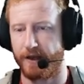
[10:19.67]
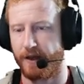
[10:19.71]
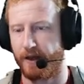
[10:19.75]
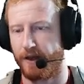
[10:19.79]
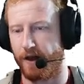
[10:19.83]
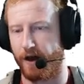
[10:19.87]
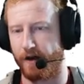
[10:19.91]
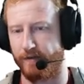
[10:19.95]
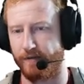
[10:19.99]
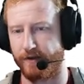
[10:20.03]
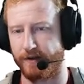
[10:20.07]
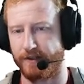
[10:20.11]

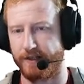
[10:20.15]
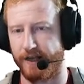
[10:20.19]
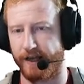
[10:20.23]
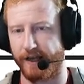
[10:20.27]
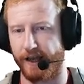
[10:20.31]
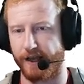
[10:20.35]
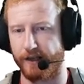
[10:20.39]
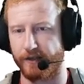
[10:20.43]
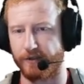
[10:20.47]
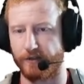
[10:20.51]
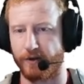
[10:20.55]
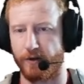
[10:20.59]
of it
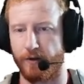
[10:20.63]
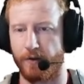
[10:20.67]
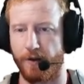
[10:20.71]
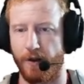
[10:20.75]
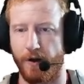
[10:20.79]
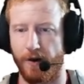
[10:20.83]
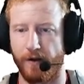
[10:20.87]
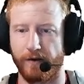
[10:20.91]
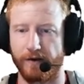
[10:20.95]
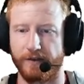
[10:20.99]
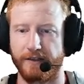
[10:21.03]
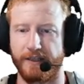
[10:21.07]
taking so
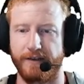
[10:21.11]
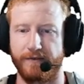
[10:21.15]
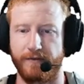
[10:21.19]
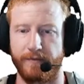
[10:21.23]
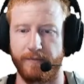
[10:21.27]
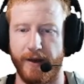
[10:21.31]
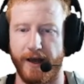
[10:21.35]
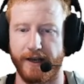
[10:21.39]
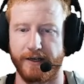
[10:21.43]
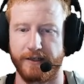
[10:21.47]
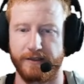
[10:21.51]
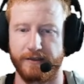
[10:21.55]
long to even
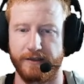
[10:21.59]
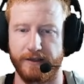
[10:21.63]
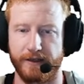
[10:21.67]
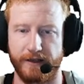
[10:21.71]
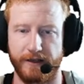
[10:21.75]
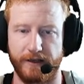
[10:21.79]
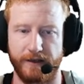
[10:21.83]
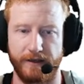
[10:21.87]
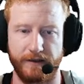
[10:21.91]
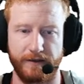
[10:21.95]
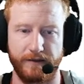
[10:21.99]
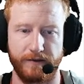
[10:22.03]
match
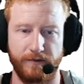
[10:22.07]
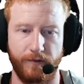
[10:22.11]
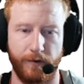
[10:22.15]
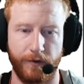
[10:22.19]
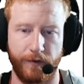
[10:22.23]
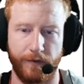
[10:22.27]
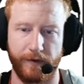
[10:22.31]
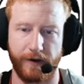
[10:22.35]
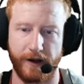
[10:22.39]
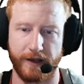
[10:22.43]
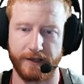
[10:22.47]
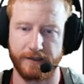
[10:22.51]
the
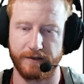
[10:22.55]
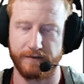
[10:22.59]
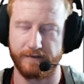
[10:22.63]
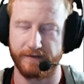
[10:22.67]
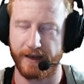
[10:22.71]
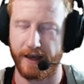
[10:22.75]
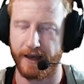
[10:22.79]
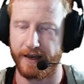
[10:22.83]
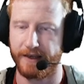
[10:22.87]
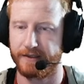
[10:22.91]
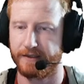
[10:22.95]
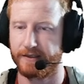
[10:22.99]
autoregressive
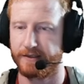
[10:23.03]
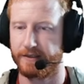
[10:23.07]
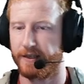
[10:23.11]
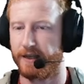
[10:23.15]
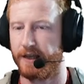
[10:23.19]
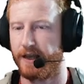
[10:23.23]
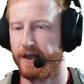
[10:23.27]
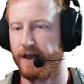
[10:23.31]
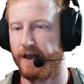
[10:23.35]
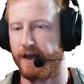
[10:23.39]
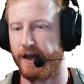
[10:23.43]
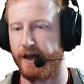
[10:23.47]
case,
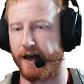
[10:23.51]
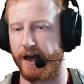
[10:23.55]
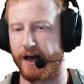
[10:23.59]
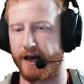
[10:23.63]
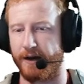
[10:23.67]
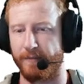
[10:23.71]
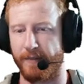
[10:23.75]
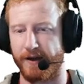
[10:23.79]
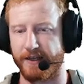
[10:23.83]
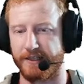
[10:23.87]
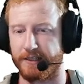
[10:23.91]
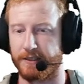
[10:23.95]

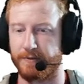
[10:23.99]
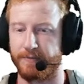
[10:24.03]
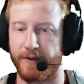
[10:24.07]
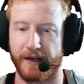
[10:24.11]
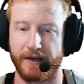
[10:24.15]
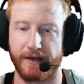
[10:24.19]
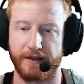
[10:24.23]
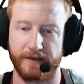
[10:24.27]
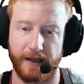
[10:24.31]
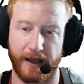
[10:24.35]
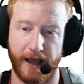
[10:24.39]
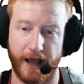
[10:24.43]
I
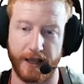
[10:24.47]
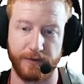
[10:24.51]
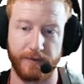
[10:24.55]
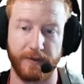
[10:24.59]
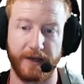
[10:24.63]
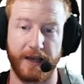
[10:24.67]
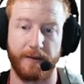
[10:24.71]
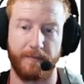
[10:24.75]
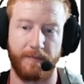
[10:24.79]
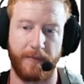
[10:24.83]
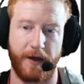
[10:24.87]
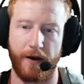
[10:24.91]
suspect as we
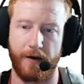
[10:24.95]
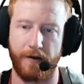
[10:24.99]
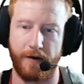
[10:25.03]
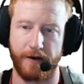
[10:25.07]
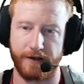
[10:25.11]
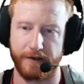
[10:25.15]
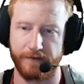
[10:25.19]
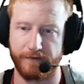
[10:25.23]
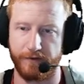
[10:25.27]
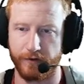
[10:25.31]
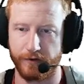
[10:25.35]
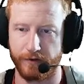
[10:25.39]
get better at
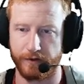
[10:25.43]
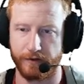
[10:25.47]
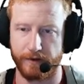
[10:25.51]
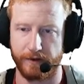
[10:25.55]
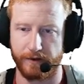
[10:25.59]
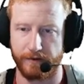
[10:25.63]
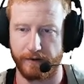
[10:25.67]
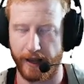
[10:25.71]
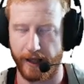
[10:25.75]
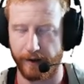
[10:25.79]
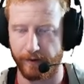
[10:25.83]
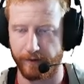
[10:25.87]
diffusion
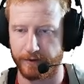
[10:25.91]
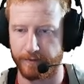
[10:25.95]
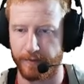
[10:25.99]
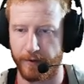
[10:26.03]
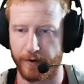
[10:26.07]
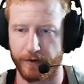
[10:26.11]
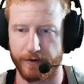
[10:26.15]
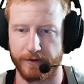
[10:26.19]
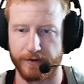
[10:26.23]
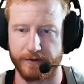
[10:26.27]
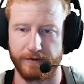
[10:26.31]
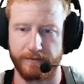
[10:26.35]
language
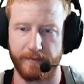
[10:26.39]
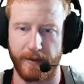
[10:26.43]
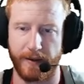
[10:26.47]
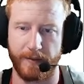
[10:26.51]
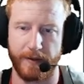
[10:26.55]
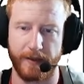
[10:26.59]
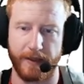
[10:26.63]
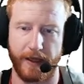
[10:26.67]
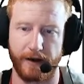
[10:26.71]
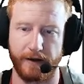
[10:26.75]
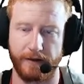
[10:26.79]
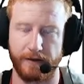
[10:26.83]
models, maybe
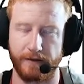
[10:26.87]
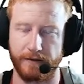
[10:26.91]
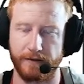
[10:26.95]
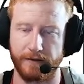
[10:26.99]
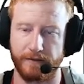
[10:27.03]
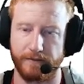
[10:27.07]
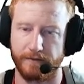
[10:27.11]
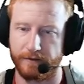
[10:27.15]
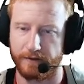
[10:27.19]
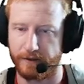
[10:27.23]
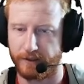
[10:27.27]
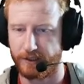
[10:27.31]
that'll
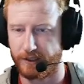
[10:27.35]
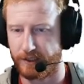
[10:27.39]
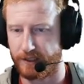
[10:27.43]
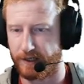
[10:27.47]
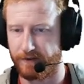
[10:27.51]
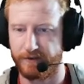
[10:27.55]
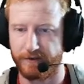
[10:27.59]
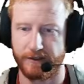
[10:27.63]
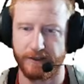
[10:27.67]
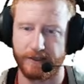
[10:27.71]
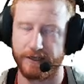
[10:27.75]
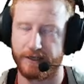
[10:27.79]

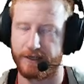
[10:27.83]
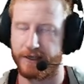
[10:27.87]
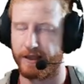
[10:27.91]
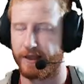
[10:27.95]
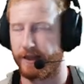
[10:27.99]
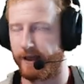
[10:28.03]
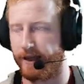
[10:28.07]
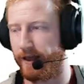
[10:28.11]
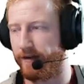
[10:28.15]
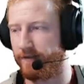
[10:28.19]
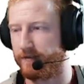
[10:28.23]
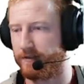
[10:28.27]
shift to
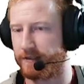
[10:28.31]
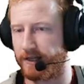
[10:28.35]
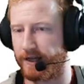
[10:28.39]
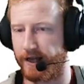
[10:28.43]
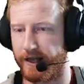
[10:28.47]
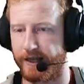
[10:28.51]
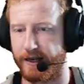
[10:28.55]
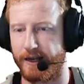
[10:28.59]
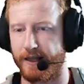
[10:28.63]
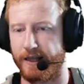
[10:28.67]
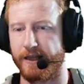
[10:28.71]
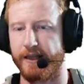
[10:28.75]
the left
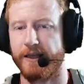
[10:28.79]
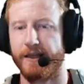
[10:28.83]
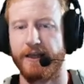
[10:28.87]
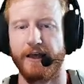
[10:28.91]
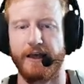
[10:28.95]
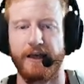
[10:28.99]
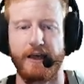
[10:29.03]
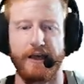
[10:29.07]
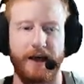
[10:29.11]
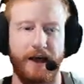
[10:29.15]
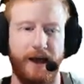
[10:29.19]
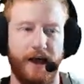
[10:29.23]
slightly.
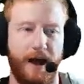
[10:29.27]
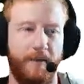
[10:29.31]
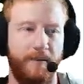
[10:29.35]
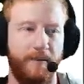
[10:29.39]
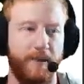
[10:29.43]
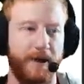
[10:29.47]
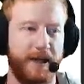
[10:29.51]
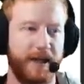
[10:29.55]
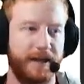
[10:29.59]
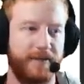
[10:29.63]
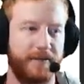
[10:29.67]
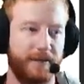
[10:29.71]

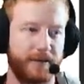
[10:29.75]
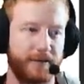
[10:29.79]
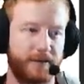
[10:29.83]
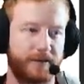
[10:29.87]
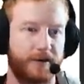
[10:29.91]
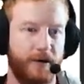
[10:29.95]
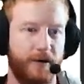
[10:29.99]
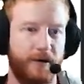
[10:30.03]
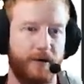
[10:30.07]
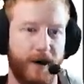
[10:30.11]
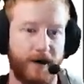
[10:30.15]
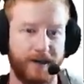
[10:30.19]
But even
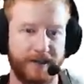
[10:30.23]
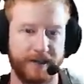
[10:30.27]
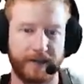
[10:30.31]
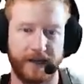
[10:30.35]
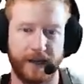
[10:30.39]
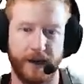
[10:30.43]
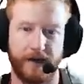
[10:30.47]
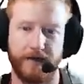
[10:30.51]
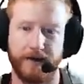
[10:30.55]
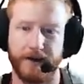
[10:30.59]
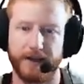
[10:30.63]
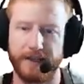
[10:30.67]
so, as it
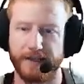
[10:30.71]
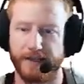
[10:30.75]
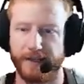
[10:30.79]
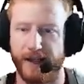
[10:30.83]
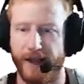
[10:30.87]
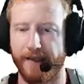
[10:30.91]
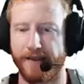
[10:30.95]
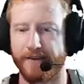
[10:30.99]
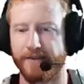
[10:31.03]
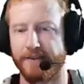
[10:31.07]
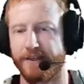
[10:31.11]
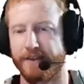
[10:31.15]
currently
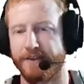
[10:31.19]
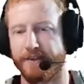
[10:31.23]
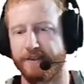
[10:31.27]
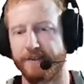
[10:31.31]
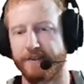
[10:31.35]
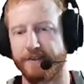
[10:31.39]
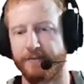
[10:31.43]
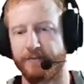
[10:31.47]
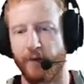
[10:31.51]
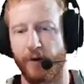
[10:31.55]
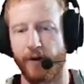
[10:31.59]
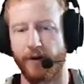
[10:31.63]
stands, there's
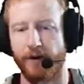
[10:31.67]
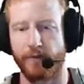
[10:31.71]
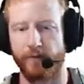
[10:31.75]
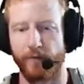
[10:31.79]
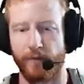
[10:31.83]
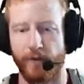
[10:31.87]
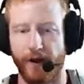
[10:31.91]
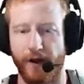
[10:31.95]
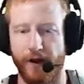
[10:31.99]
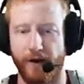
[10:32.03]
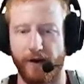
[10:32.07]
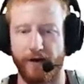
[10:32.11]
this point
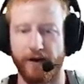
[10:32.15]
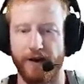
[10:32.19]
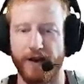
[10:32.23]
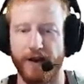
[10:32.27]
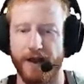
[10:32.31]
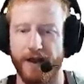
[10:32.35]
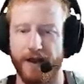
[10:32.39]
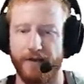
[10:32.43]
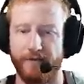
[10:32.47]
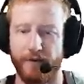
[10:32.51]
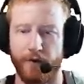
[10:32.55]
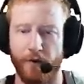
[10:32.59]
where
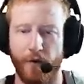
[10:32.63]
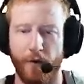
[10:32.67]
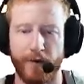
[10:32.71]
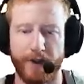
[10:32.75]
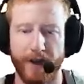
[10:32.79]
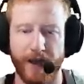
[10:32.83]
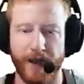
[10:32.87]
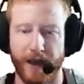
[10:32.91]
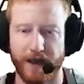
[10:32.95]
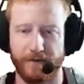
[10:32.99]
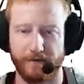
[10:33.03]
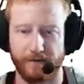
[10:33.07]
if you only
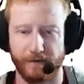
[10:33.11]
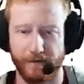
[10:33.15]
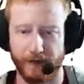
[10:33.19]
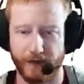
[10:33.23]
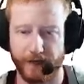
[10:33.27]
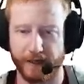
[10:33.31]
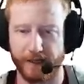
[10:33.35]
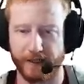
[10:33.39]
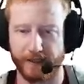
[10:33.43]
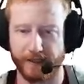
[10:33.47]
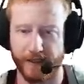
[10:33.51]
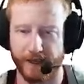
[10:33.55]
have a very
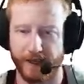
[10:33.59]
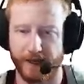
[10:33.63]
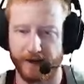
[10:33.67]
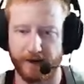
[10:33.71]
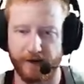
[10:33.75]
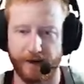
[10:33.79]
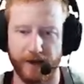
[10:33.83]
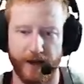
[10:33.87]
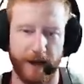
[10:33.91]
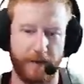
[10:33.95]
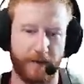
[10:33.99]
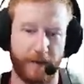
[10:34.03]
little data,
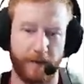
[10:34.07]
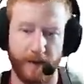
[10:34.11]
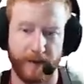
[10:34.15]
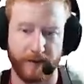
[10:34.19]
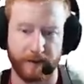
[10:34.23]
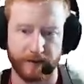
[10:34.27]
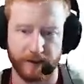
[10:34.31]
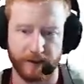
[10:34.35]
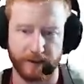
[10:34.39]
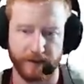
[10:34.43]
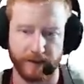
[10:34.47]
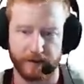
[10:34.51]
and I'm
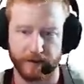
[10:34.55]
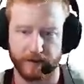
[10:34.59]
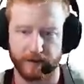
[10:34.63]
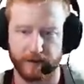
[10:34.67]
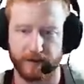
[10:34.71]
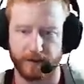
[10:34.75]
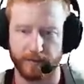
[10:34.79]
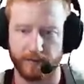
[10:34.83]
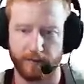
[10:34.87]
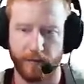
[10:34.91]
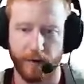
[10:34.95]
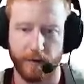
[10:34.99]
imagining
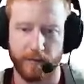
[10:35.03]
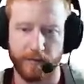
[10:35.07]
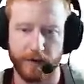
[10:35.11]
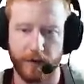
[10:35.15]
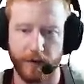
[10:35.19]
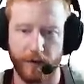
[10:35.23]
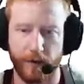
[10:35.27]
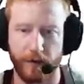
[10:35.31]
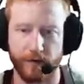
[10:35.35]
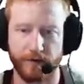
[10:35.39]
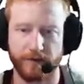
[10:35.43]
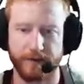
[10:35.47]
this probably
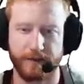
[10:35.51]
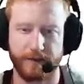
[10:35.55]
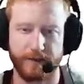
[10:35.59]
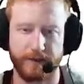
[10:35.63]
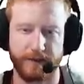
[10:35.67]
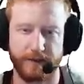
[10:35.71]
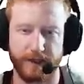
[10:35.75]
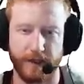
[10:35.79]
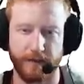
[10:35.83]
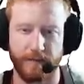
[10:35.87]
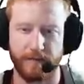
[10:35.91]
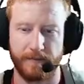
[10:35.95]
holds to
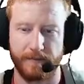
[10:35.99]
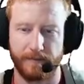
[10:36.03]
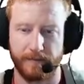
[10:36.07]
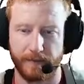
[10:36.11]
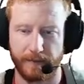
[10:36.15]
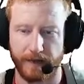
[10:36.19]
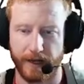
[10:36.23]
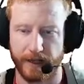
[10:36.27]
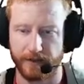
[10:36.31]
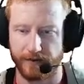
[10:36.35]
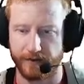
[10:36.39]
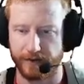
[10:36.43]
some
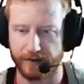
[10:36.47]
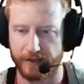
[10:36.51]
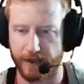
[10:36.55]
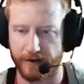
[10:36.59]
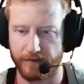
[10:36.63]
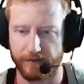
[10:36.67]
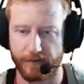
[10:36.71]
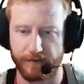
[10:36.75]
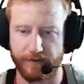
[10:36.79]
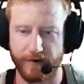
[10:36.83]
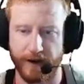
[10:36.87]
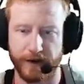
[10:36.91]
lesser extent
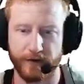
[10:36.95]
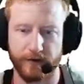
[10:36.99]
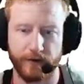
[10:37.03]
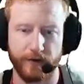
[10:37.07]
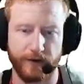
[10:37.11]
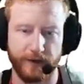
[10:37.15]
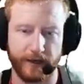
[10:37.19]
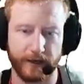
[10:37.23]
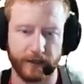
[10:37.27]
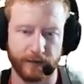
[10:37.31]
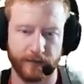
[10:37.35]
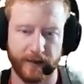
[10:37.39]
for
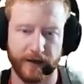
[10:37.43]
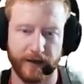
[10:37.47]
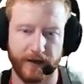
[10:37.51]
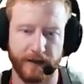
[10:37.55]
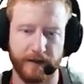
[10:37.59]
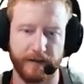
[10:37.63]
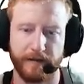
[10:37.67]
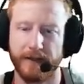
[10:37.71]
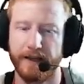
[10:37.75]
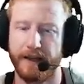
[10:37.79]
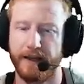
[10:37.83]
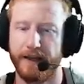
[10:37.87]
fine-tuning as
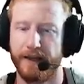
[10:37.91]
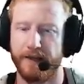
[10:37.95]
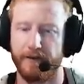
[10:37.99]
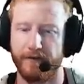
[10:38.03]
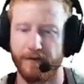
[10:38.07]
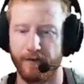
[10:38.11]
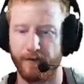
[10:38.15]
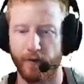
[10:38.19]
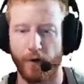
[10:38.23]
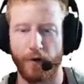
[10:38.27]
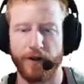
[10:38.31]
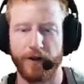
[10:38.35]
well,
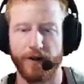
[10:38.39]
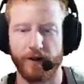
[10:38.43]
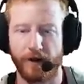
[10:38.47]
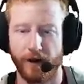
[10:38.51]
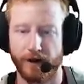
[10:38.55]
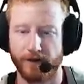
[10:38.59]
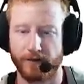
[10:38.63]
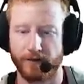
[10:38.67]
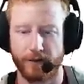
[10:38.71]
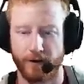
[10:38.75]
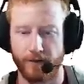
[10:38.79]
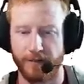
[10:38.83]
you've only
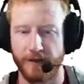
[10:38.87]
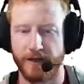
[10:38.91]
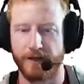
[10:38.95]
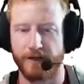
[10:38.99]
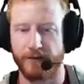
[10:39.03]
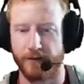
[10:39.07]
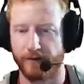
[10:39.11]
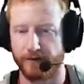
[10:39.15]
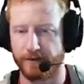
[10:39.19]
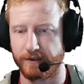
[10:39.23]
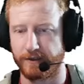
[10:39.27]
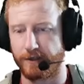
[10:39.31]
got so many
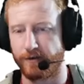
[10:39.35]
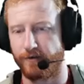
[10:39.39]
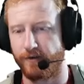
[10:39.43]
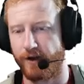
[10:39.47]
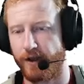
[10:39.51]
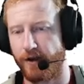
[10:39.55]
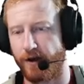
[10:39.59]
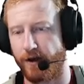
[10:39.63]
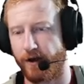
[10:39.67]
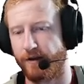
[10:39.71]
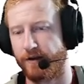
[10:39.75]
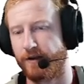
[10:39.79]
tokens to
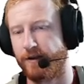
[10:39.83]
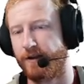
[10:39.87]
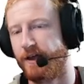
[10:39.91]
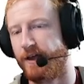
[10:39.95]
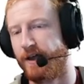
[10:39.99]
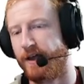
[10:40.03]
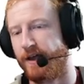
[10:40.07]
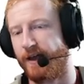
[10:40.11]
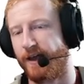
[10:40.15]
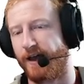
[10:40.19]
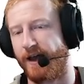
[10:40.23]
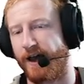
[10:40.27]
train on,
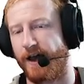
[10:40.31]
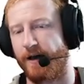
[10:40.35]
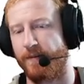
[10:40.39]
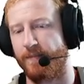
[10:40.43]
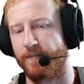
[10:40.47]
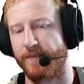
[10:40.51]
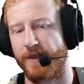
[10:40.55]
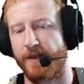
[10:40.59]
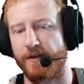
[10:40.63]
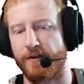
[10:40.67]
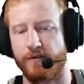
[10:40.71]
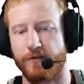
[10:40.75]

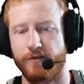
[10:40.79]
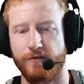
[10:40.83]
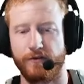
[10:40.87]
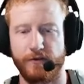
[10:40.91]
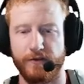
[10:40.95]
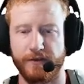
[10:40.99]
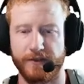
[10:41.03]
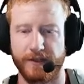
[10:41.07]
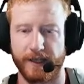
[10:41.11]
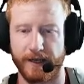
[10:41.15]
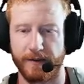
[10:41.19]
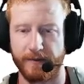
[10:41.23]
then
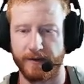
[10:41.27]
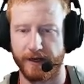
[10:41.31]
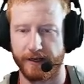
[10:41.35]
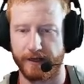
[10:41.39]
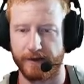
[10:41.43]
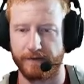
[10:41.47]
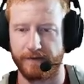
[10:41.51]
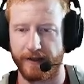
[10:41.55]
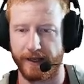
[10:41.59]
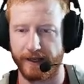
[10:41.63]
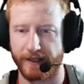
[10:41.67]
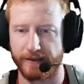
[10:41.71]
choosing an
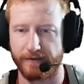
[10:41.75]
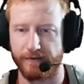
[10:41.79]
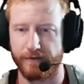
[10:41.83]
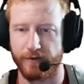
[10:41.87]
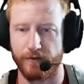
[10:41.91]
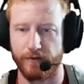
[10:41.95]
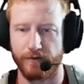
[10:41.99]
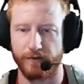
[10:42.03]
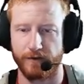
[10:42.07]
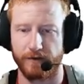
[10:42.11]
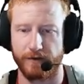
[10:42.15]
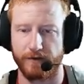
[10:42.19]
objective like
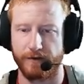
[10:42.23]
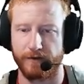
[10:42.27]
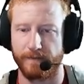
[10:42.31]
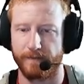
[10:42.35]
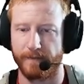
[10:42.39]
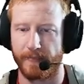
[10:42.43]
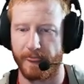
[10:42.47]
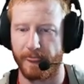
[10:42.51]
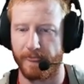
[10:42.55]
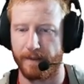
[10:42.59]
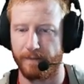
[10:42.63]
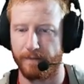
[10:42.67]
diffusion,
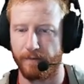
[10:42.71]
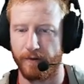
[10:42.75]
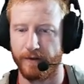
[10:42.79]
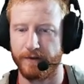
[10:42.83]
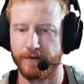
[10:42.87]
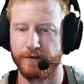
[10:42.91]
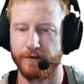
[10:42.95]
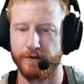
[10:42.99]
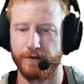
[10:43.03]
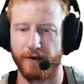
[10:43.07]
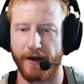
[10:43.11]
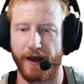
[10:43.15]

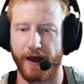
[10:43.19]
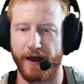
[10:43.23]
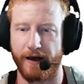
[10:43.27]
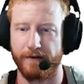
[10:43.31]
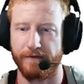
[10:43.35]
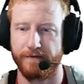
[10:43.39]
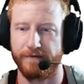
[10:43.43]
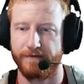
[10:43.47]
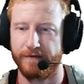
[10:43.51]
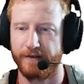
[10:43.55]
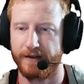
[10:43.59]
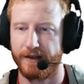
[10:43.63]
once you
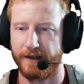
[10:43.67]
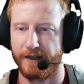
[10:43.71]
have